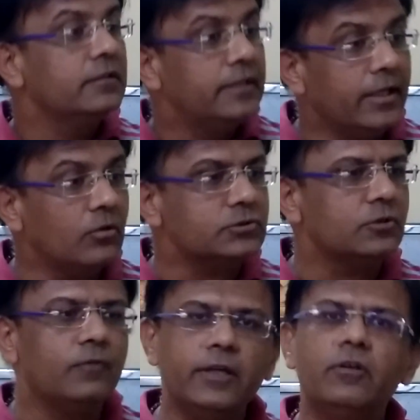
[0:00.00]
Then
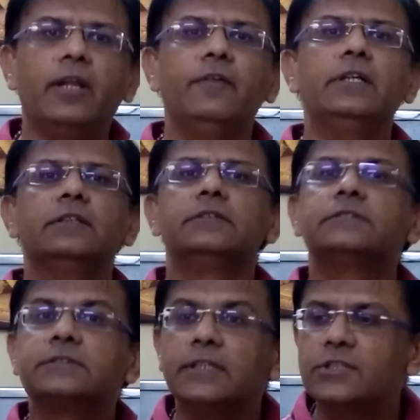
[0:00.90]
also why you are having
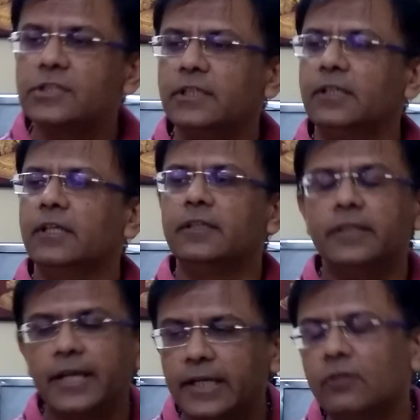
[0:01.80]
such a
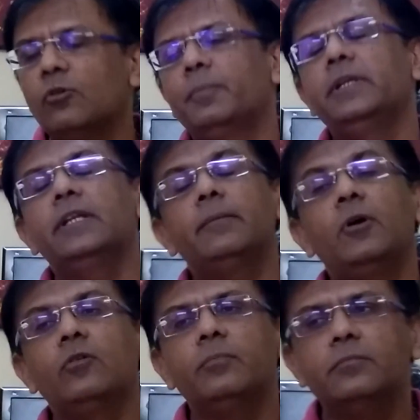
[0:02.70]
negative opinion
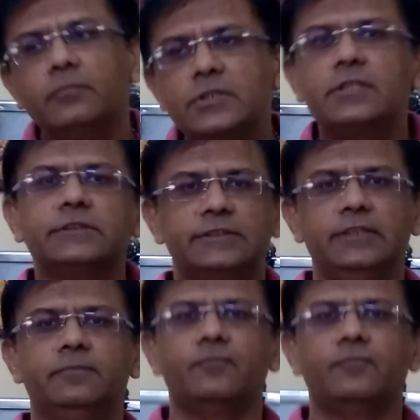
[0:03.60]
about Mr. C?